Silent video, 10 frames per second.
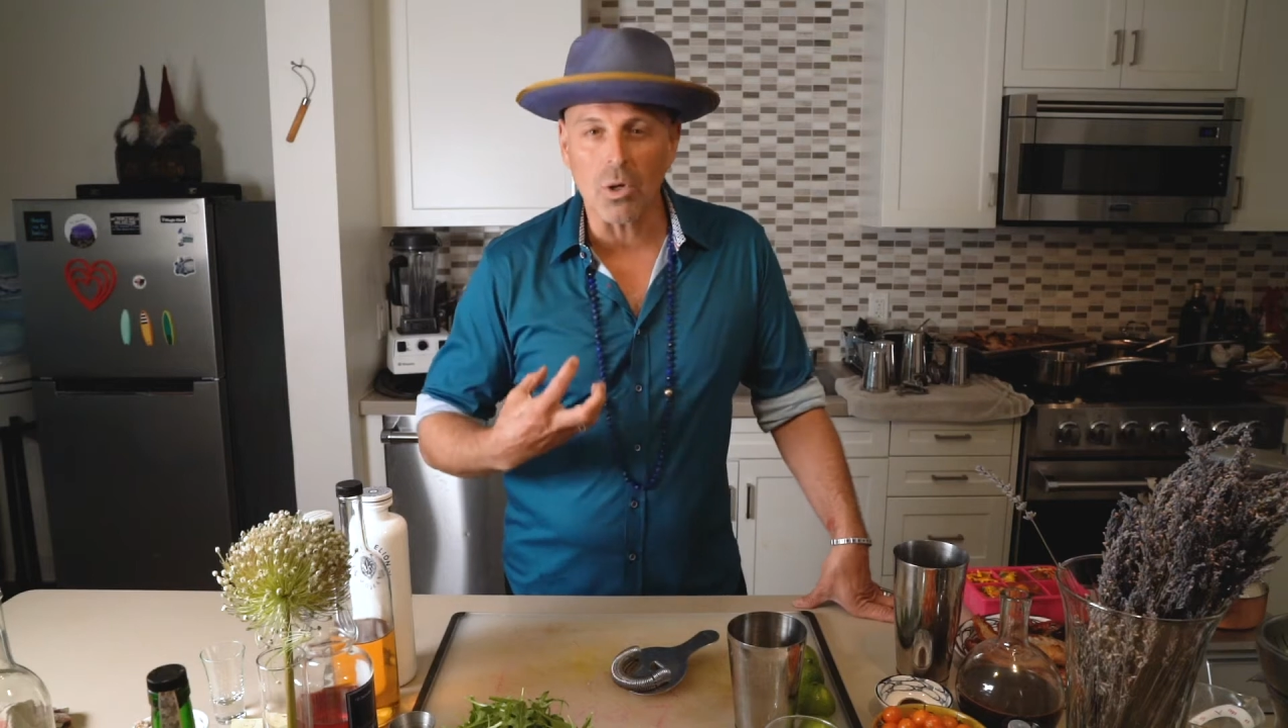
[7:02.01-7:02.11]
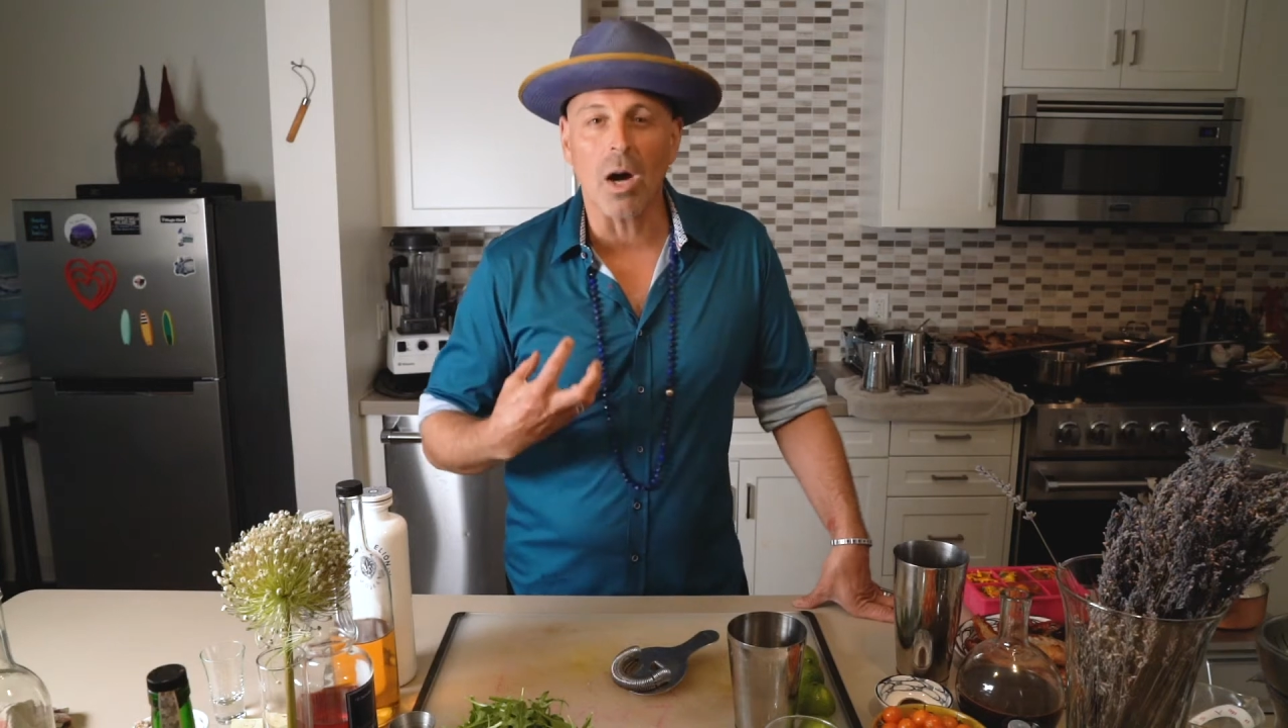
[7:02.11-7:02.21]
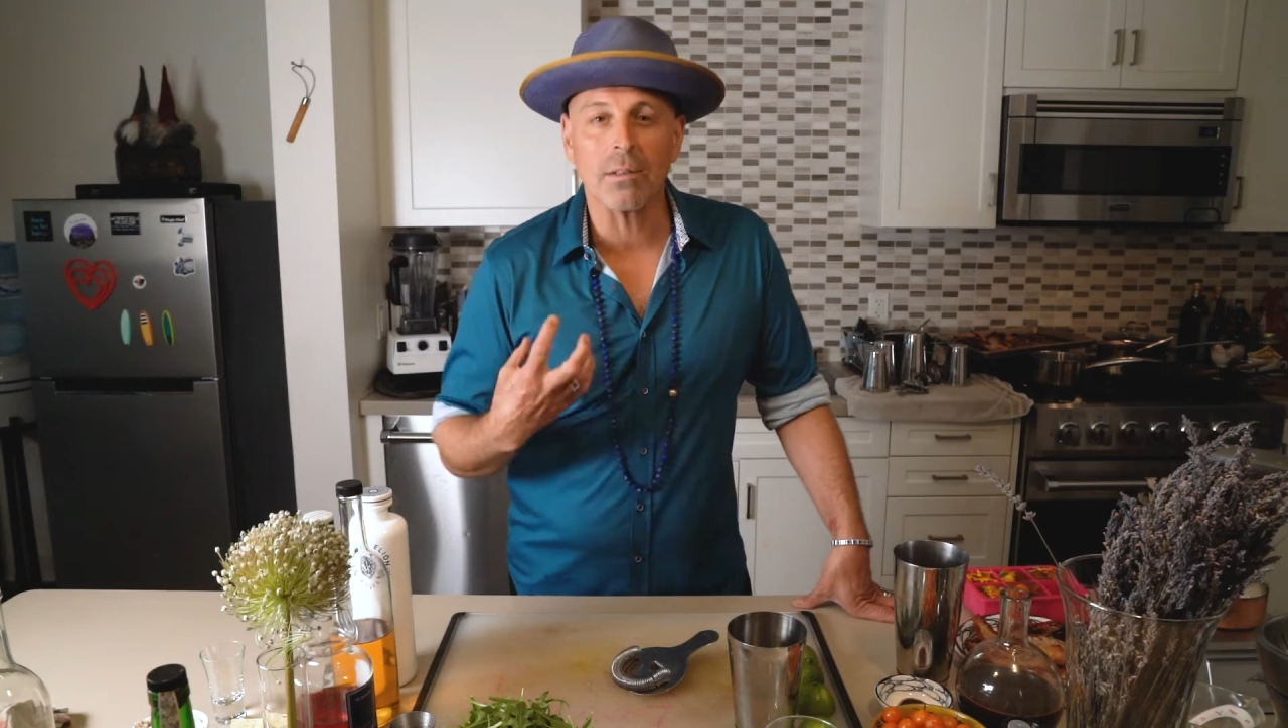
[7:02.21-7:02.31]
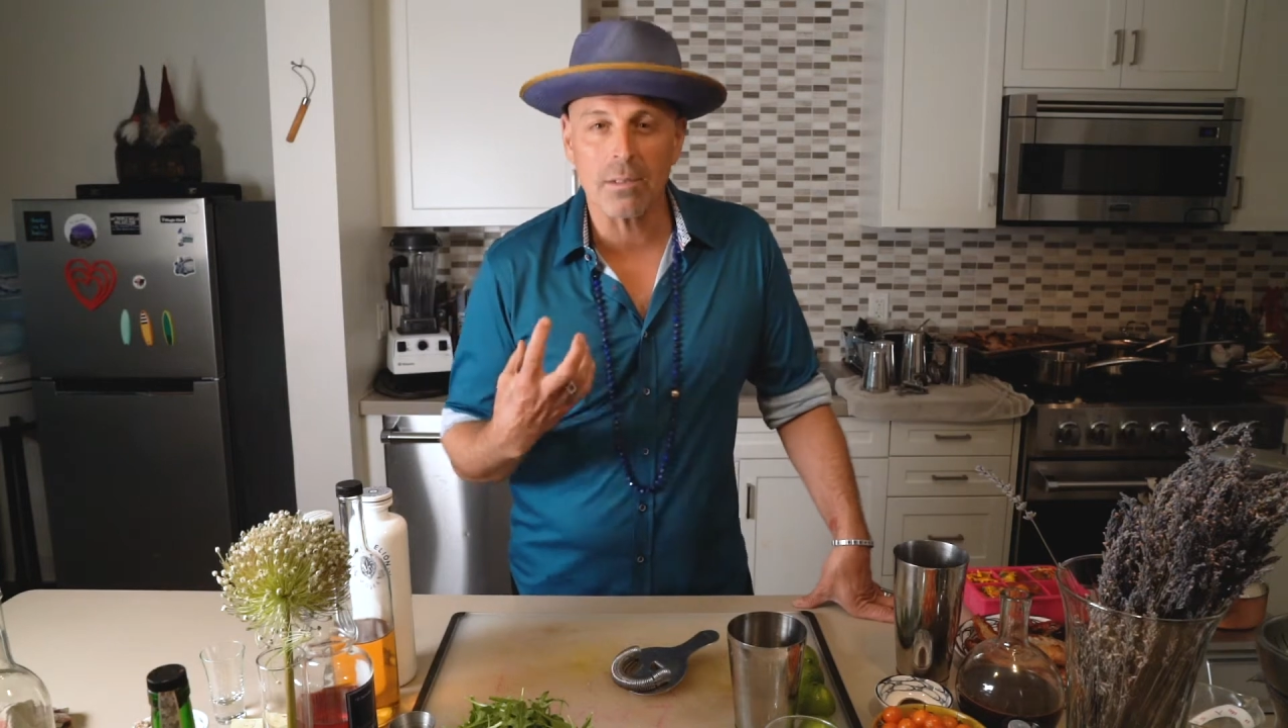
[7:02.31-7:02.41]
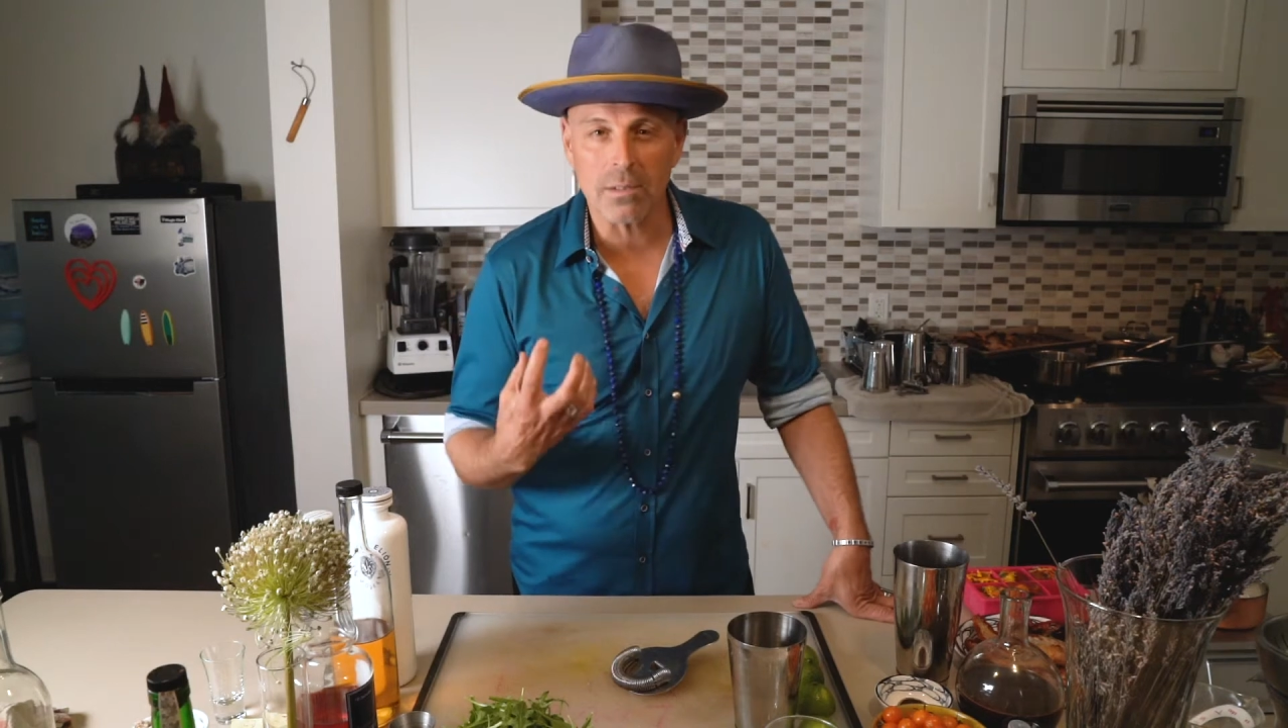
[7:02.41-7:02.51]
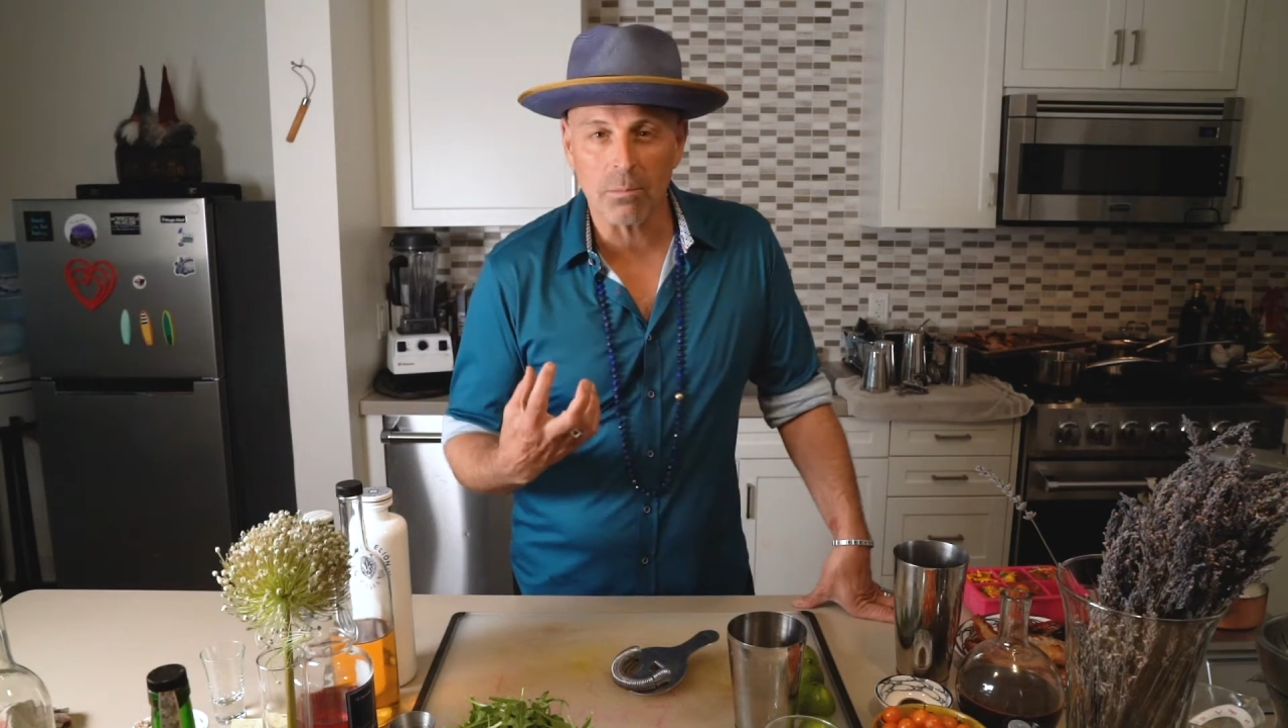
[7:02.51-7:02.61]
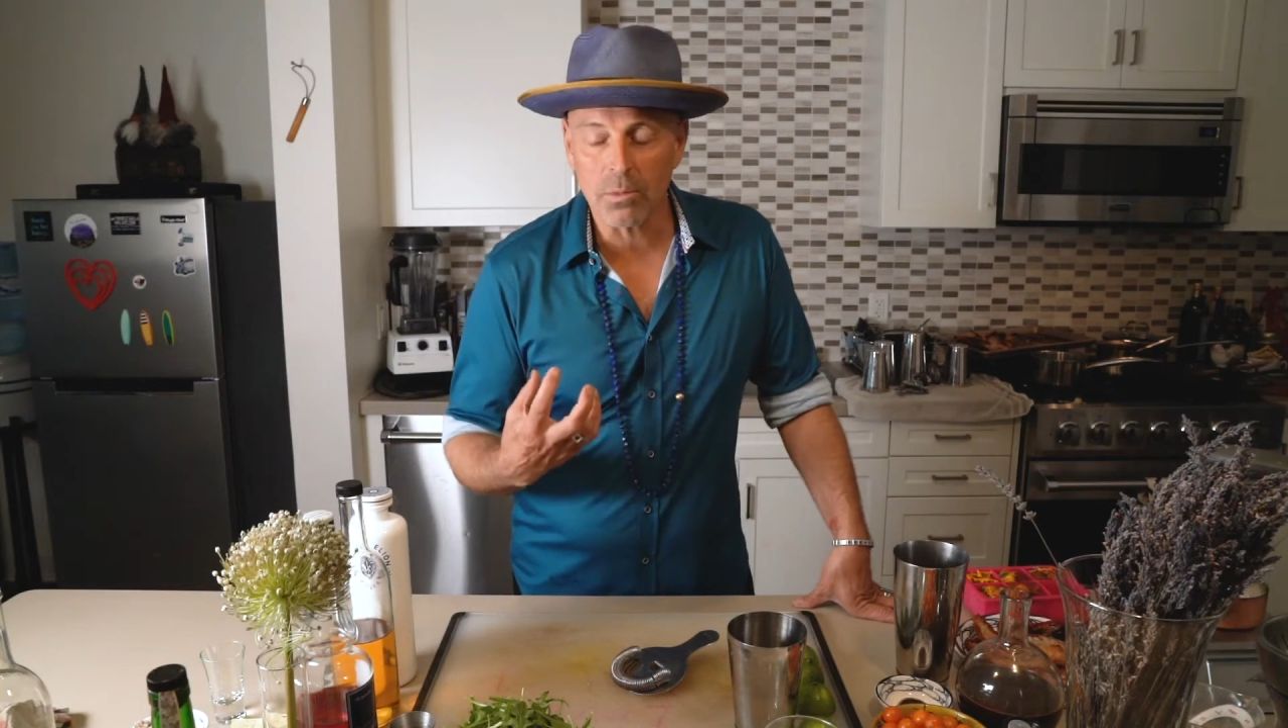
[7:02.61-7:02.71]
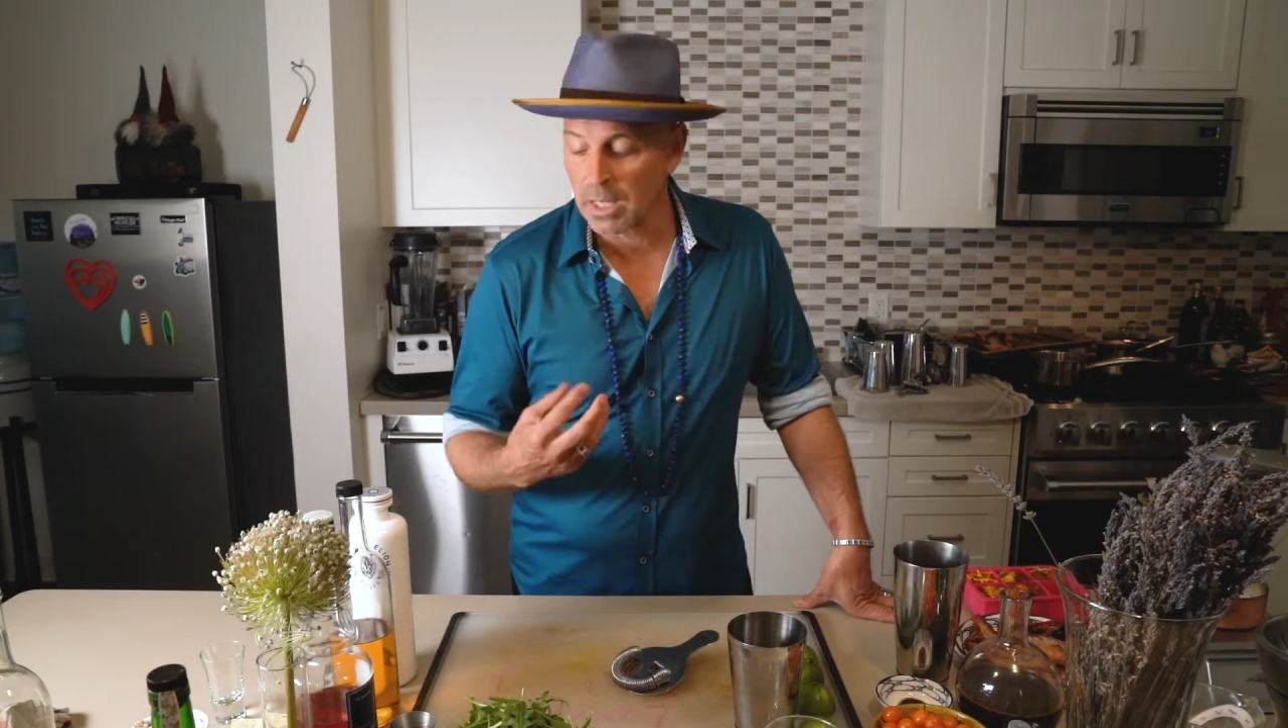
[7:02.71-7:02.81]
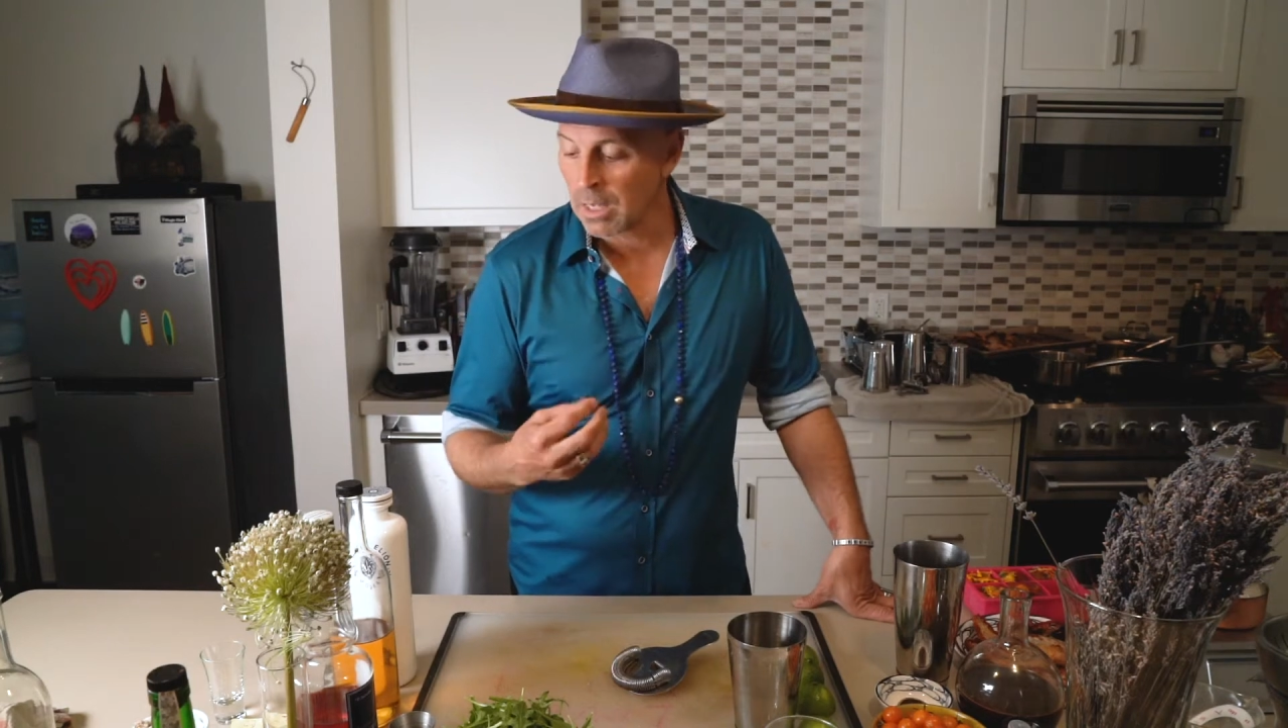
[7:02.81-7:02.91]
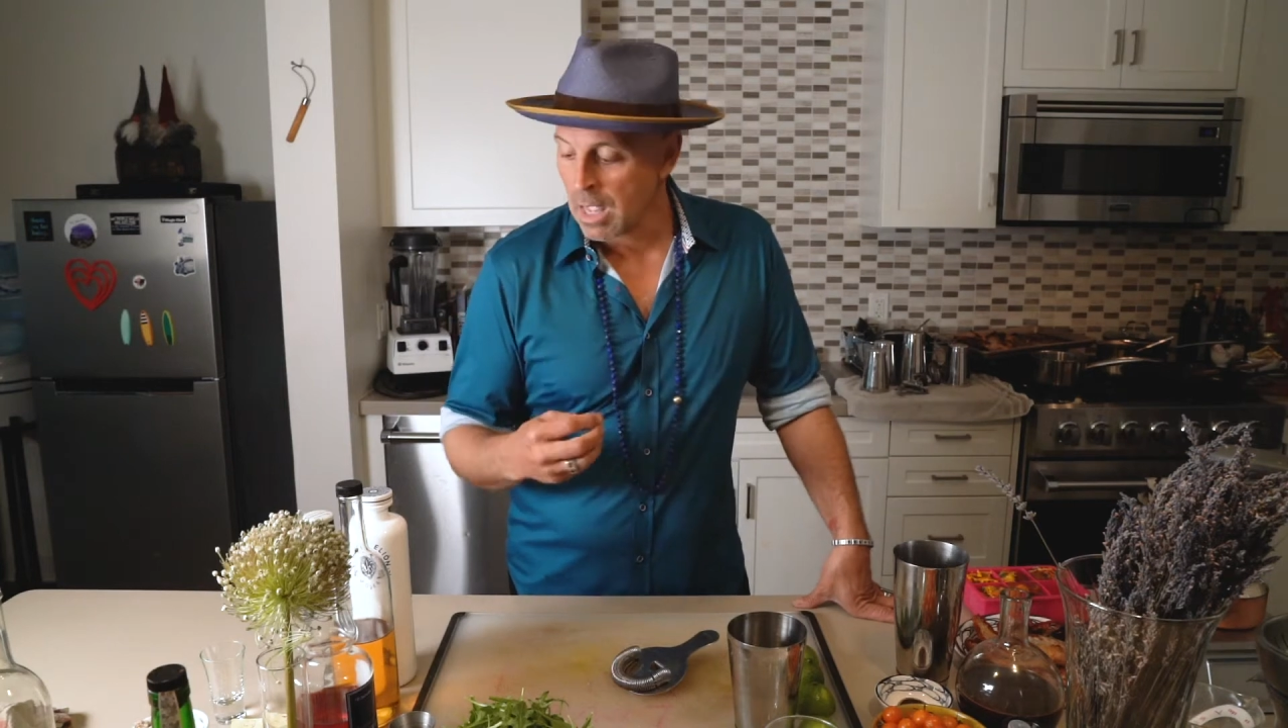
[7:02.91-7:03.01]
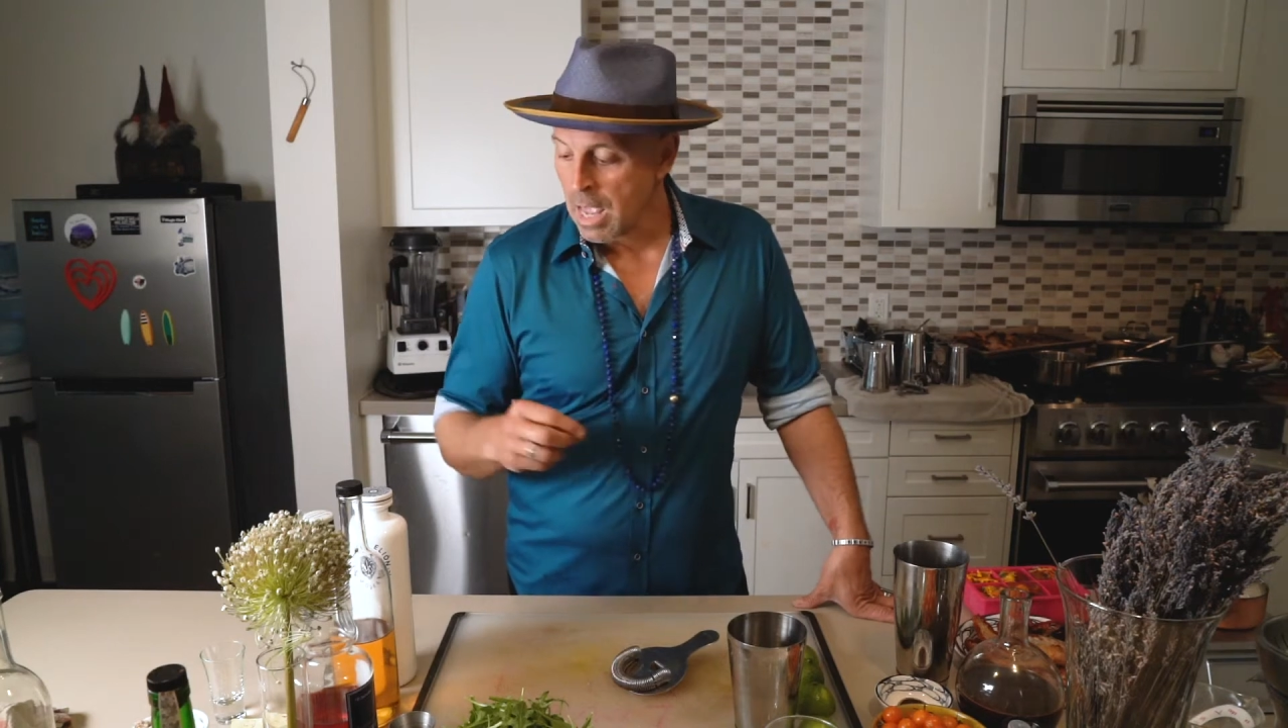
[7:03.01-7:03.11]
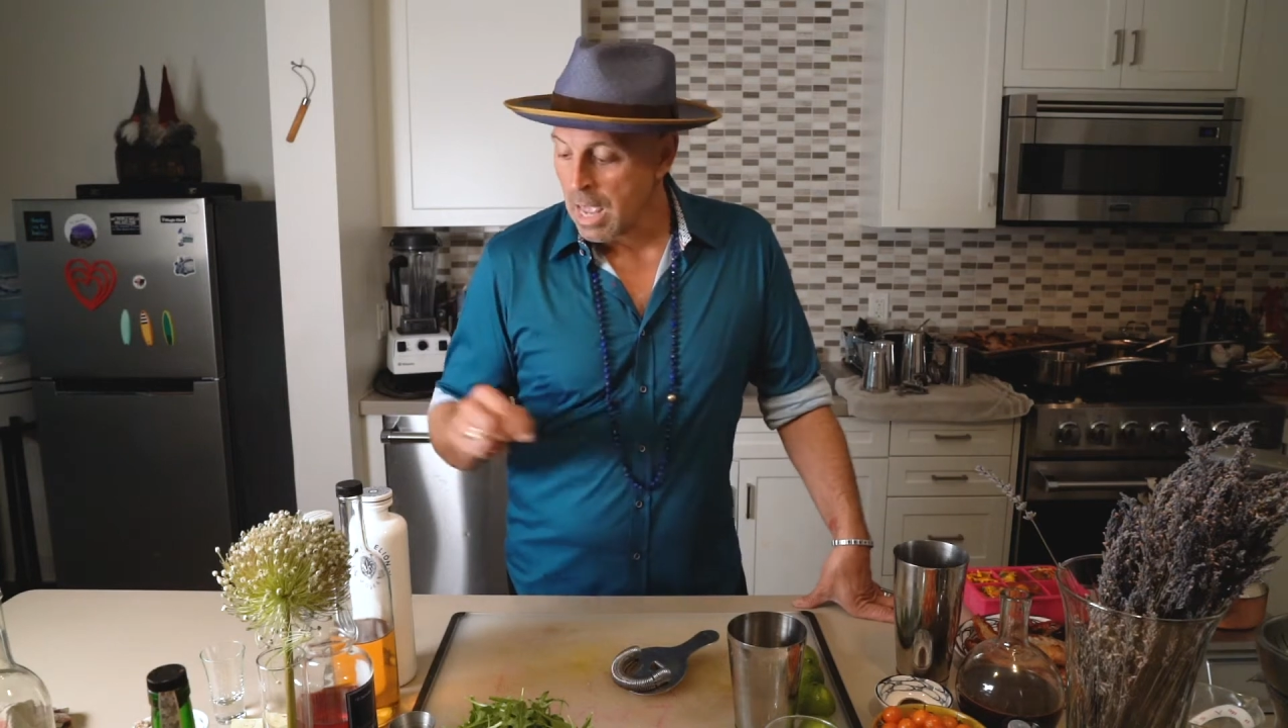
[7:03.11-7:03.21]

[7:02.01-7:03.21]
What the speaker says: onto something.